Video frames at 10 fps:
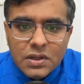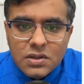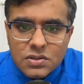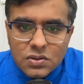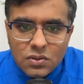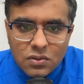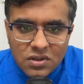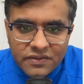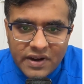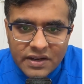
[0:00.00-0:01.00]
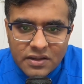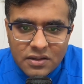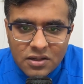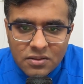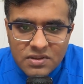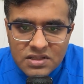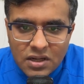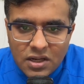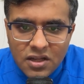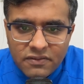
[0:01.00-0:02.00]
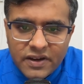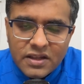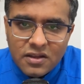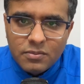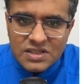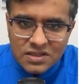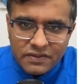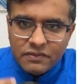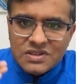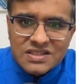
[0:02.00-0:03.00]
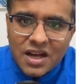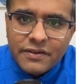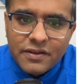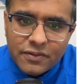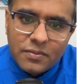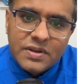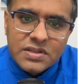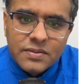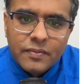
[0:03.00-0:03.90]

So the farther term is 30. Farther means the one which is away from us.